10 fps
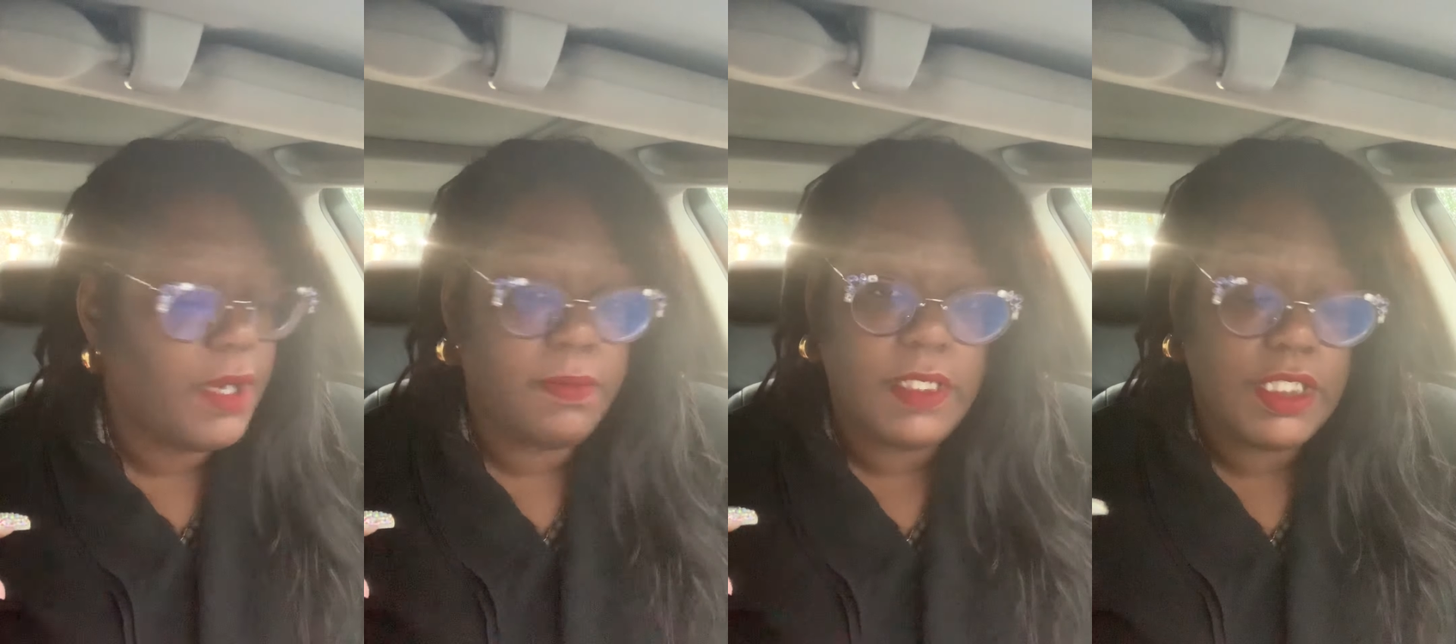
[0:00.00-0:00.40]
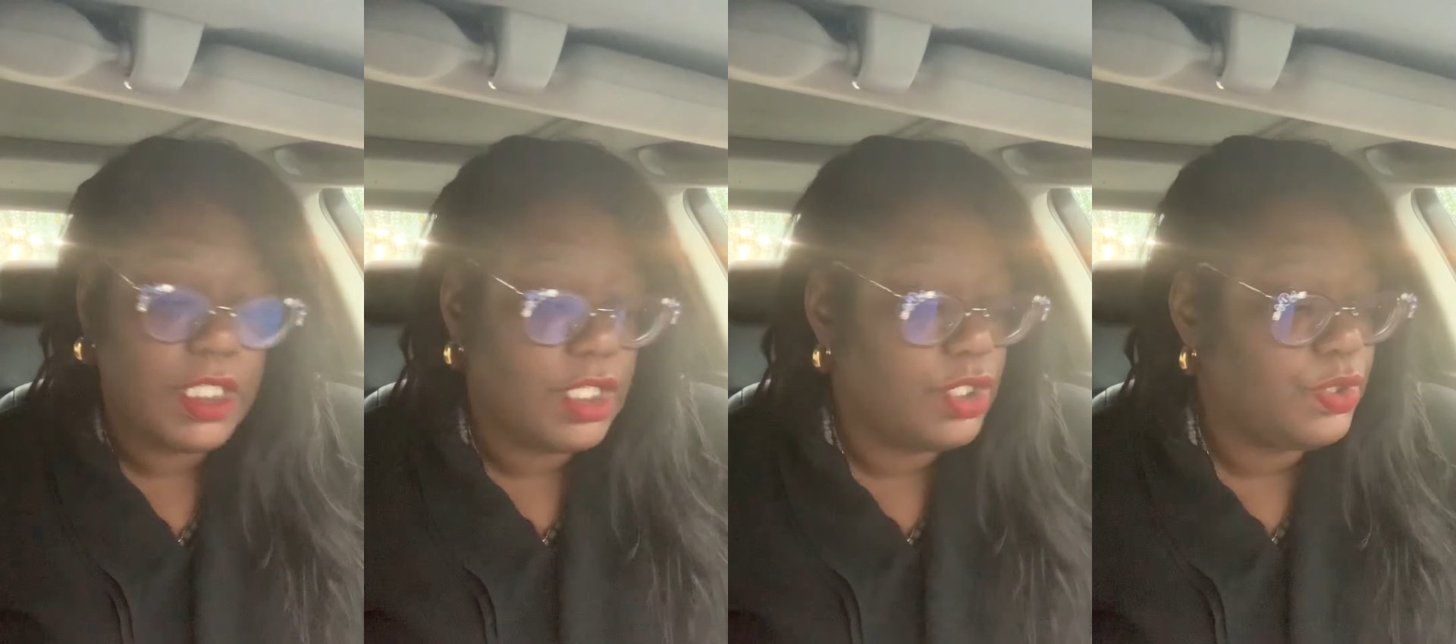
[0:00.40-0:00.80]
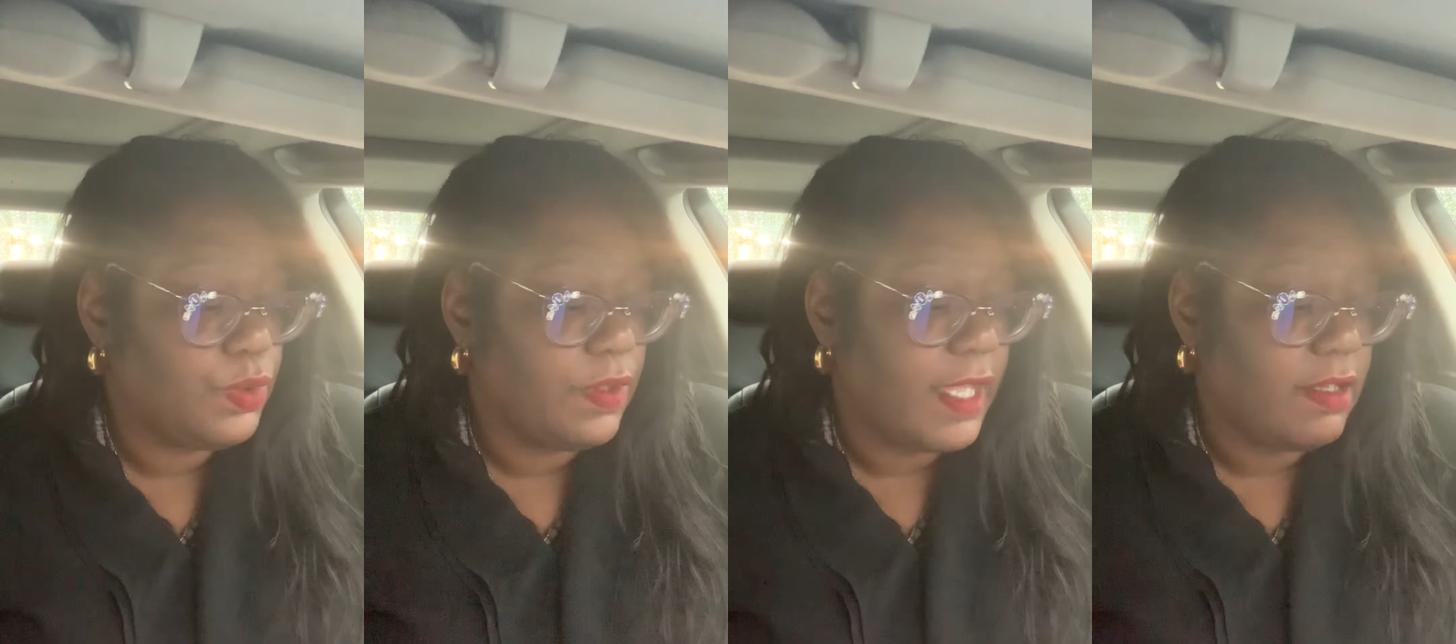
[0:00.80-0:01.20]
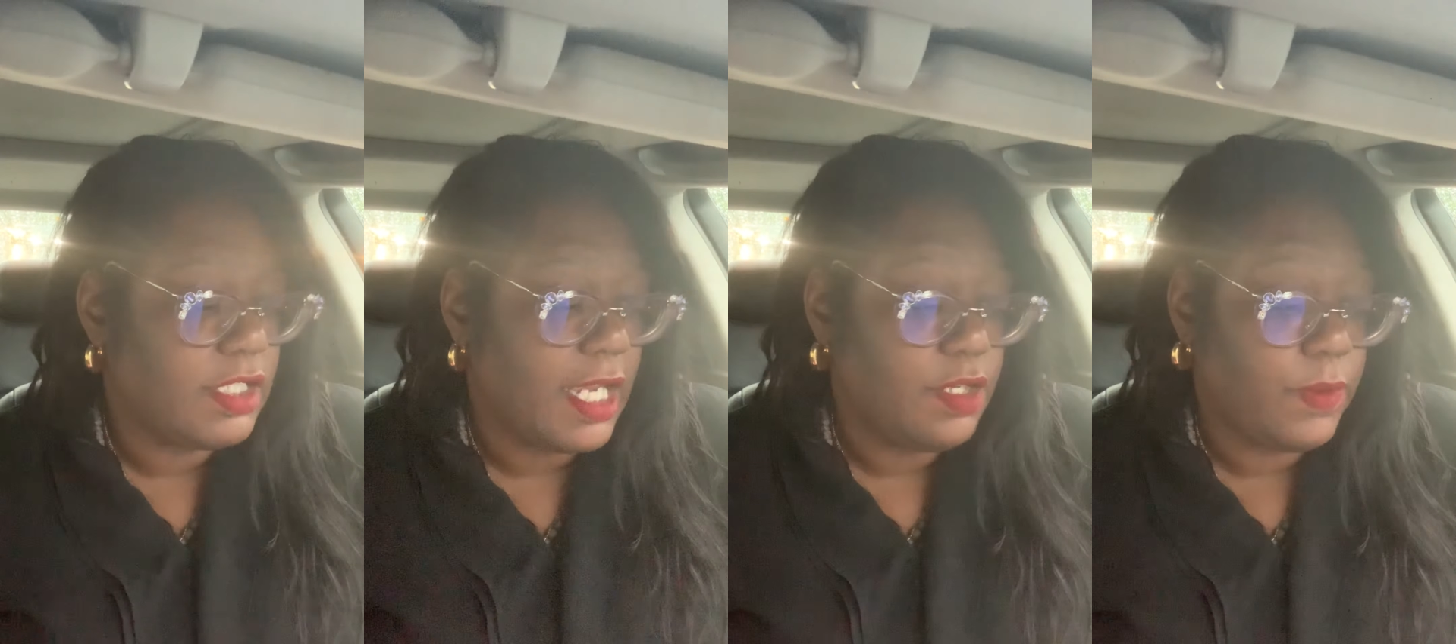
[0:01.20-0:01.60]
published in
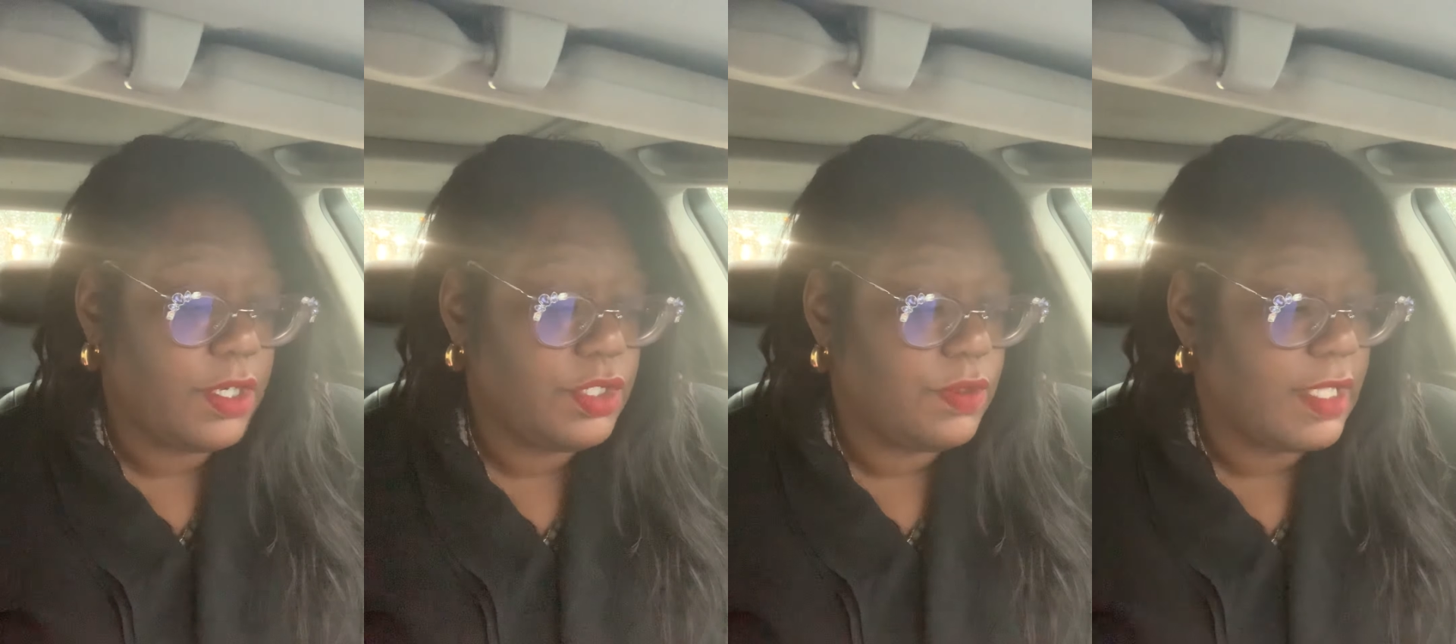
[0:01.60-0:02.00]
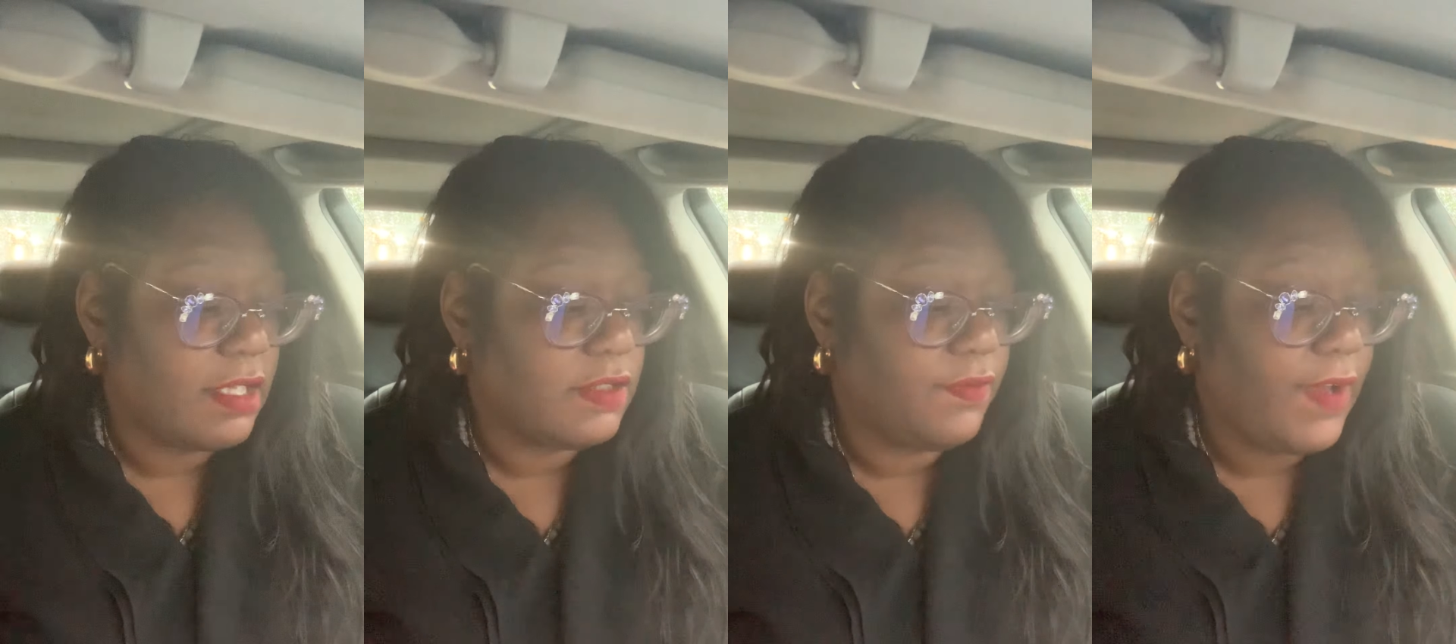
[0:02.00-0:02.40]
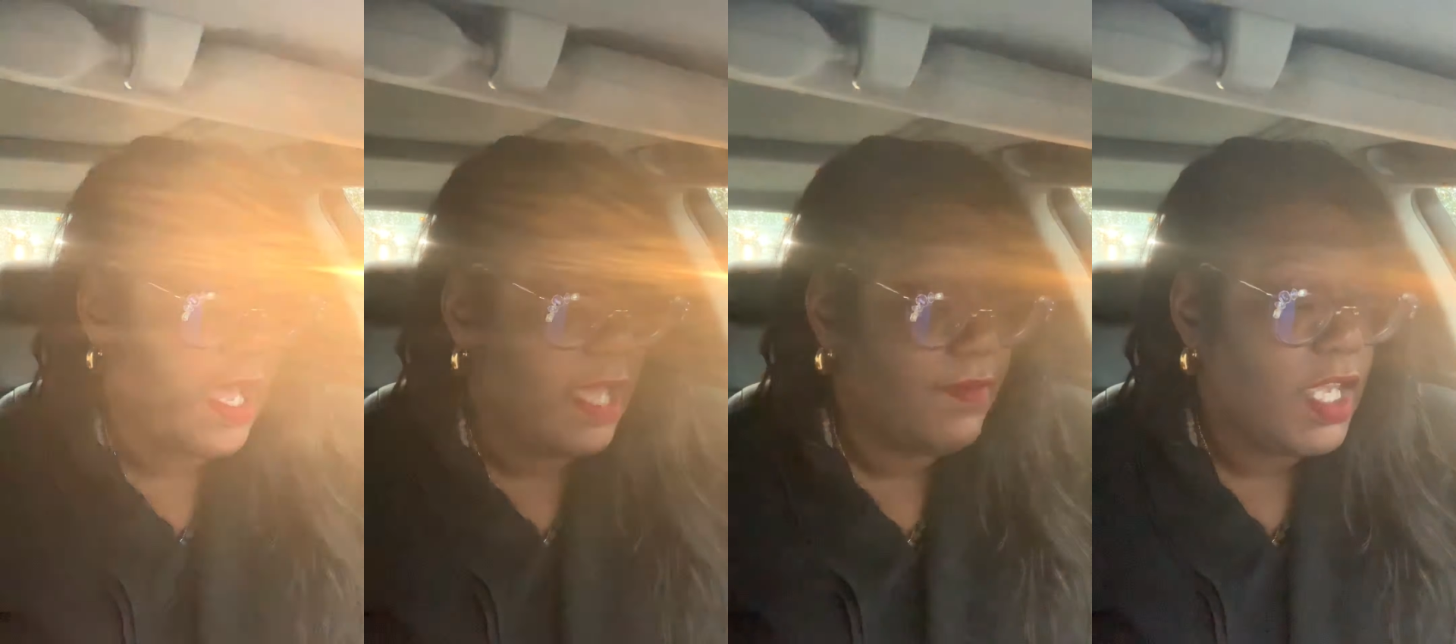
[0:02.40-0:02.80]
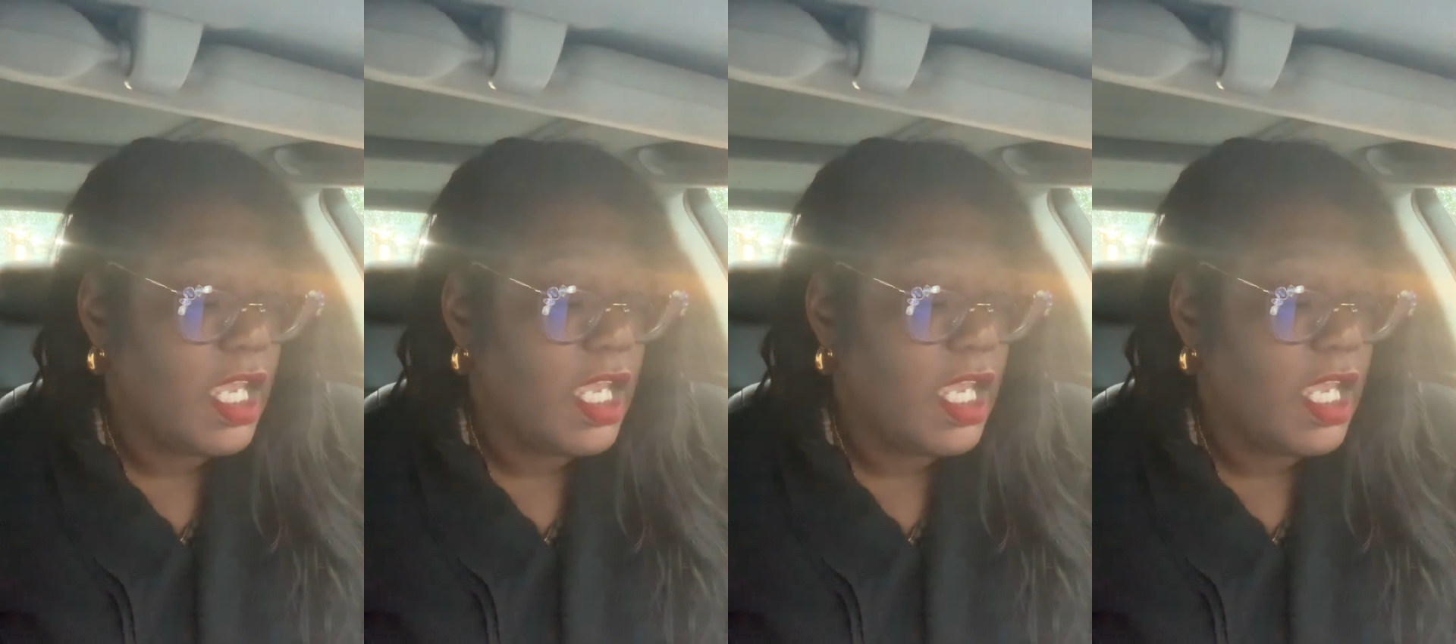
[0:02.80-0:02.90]
January 2005